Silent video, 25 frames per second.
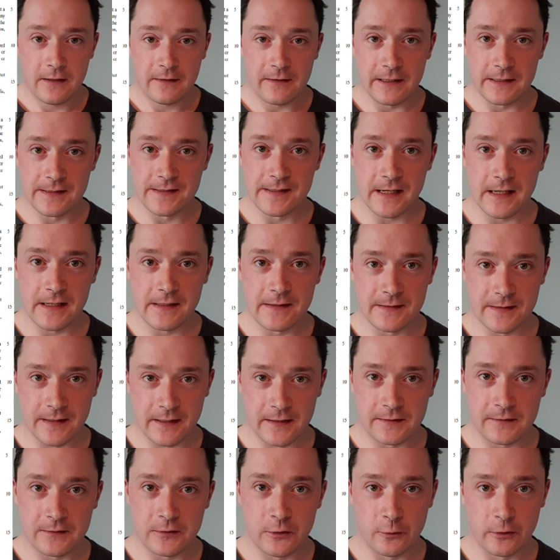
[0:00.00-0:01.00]
This says
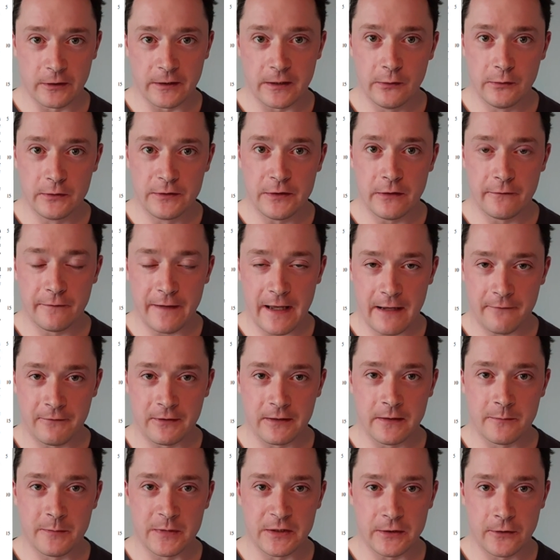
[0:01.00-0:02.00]
that you're guilty of
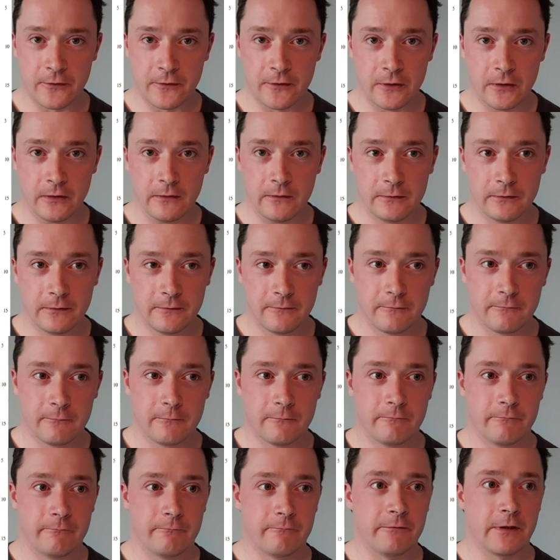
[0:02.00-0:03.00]
having the material
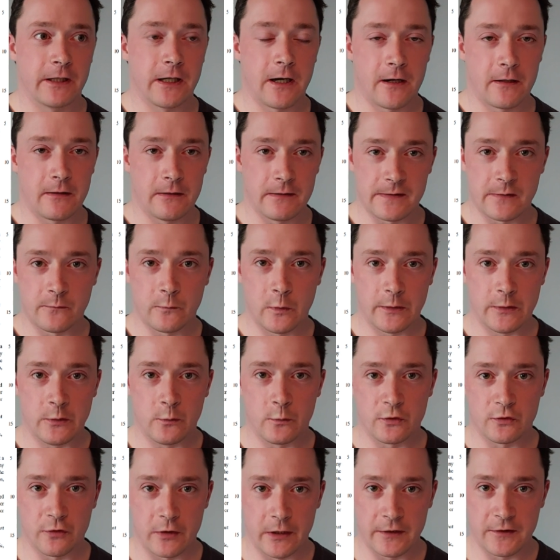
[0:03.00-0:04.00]
regardless of what
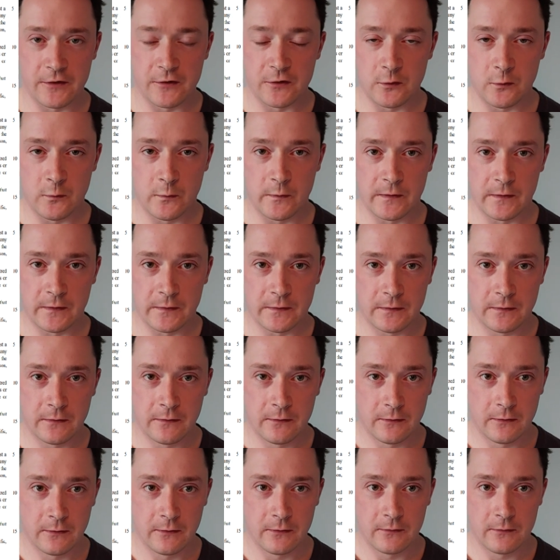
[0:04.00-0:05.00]
you were trying to do with it.
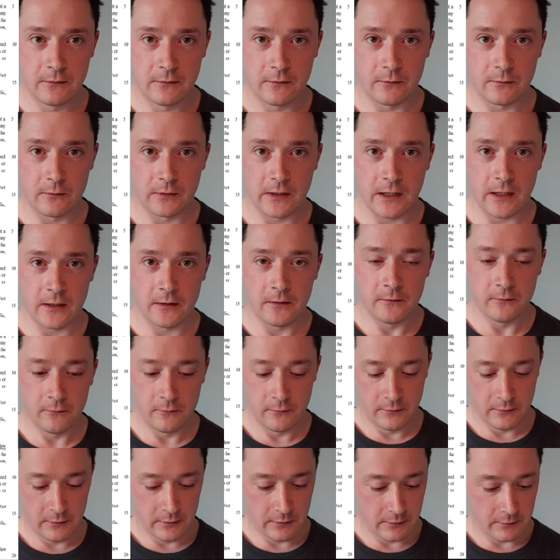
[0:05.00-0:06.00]
Okay?
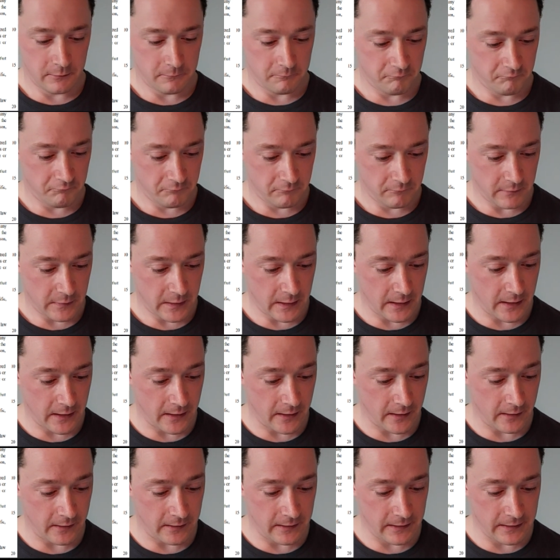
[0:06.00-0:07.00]

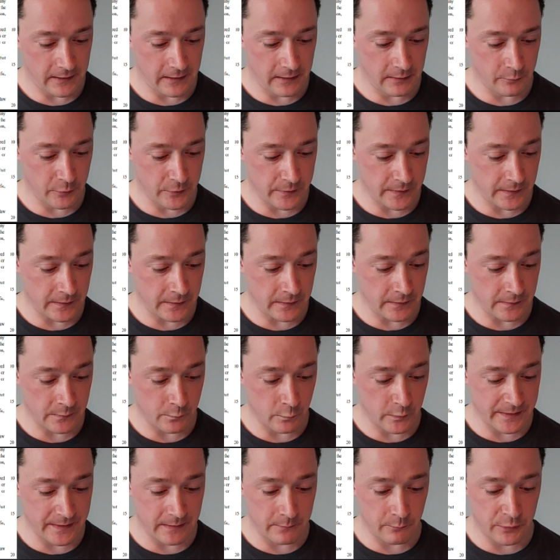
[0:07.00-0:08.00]
In any
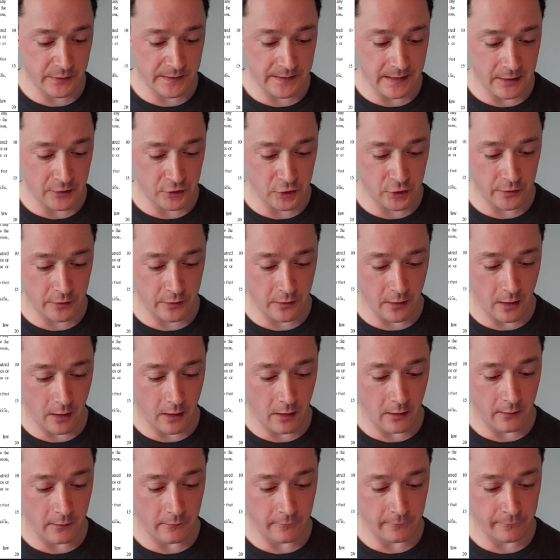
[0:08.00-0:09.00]
proceedings, was in possession
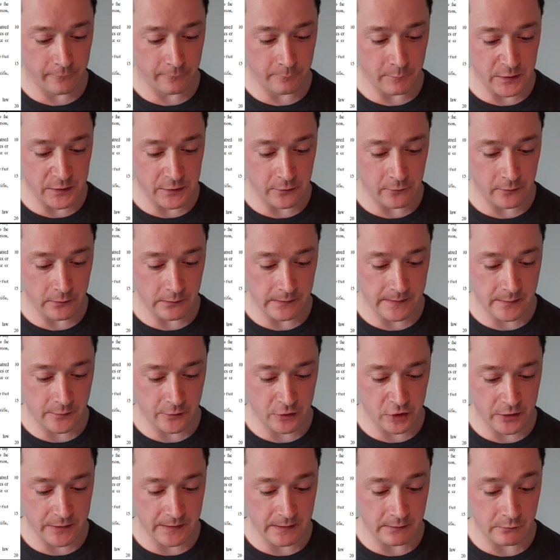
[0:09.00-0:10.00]
of material
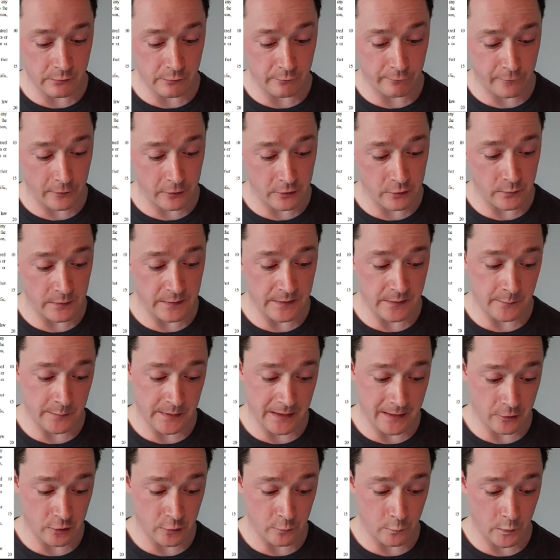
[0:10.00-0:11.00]
such as is referred to in
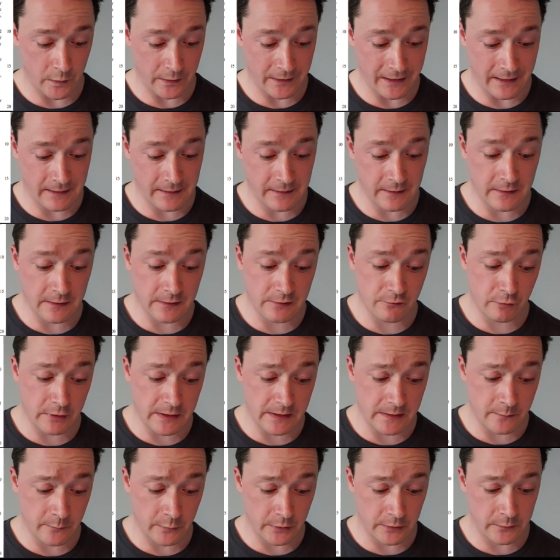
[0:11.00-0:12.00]
subsection 1, and it is
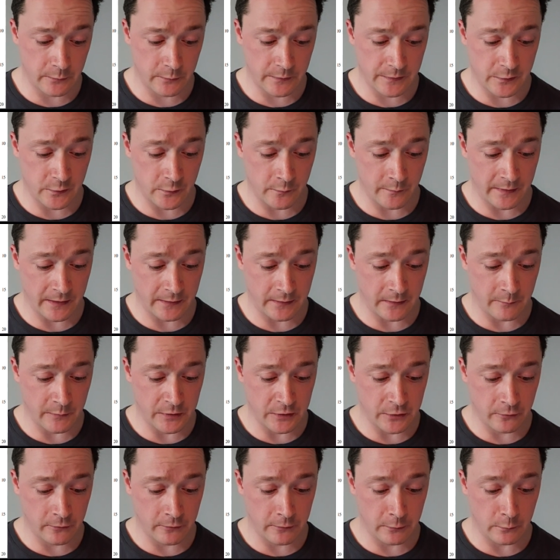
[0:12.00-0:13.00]
reasonable to assume that the
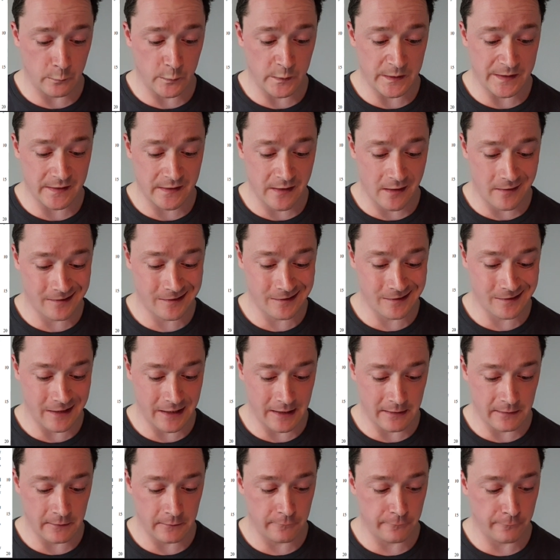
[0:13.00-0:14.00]
material was not
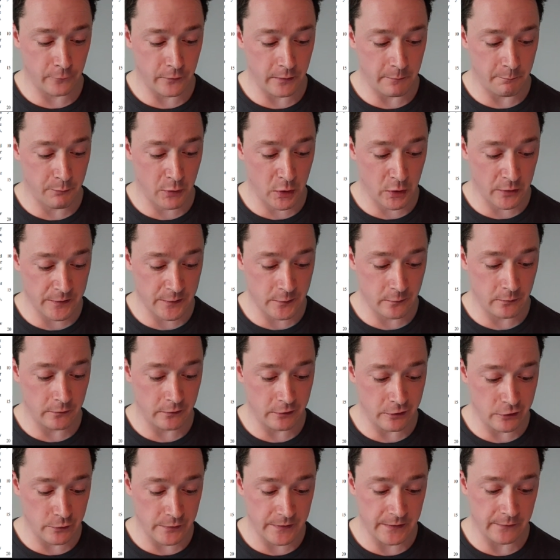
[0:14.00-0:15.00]
intended for the
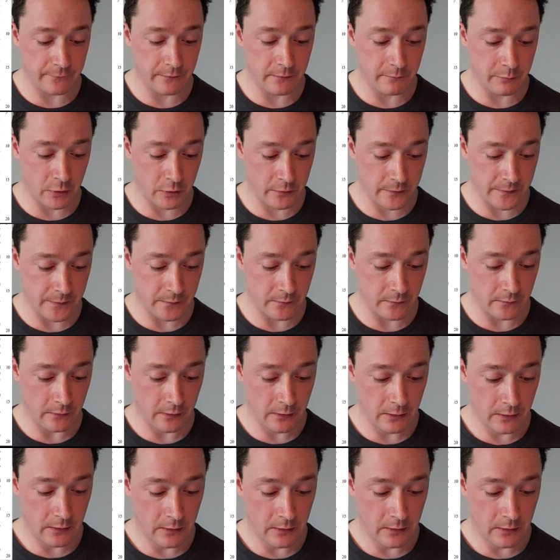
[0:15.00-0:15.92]
personal use of the person.